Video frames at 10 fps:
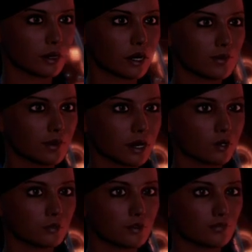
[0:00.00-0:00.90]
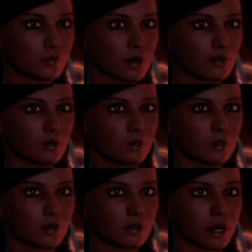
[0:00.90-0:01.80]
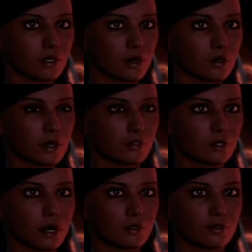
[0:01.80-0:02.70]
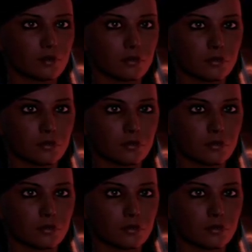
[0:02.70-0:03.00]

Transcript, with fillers: I found something while scanning Alliance channels.